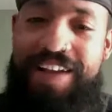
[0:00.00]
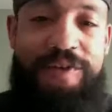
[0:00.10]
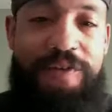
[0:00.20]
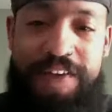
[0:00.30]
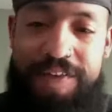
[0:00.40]

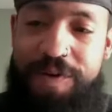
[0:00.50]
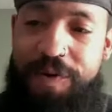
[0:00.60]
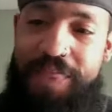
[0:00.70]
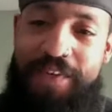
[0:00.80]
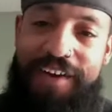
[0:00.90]

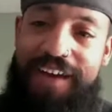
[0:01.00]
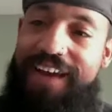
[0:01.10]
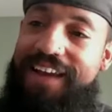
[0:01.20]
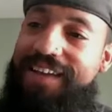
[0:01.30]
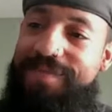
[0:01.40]
2023,
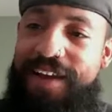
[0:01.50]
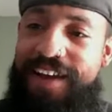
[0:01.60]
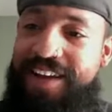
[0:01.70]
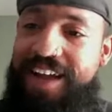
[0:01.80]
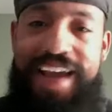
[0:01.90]

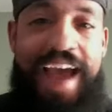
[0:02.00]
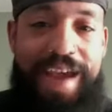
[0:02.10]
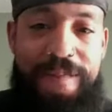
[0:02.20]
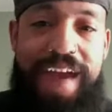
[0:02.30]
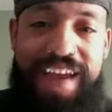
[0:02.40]
I
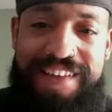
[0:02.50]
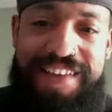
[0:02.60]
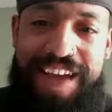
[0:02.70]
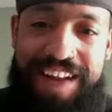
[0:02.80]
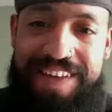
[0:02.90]
can make it to
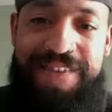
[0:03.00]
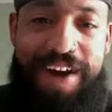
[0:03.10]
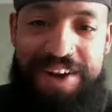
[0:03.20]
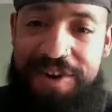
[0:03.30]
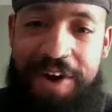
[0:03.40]
then to
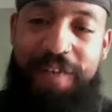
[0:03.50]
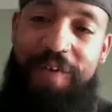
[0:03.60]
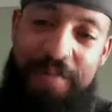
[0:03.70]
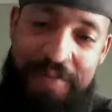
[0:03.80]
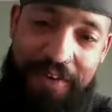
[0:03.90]
watch all of them, so